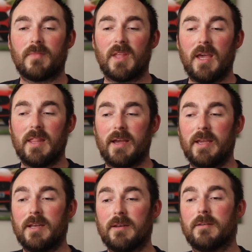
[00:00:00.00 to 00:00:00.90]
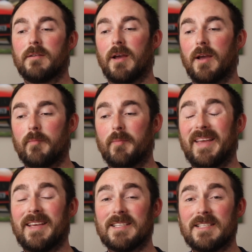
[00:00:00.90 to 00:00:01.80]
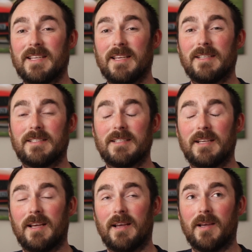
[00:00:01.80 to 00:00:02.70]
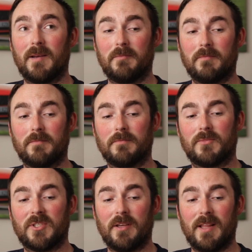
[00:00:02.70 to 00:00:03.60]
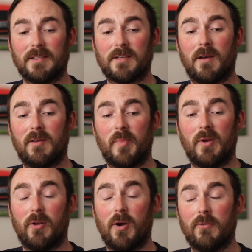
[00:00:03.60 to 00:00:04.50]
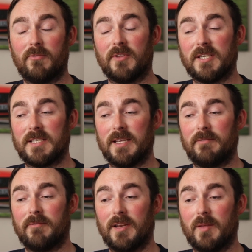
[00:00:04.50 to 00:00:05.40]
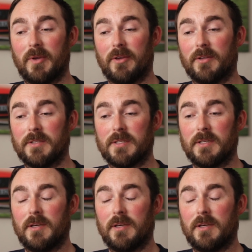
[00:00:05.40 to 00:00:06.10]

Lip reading: get that in, pick a seat. So that's kind of been on hold for the seat really, because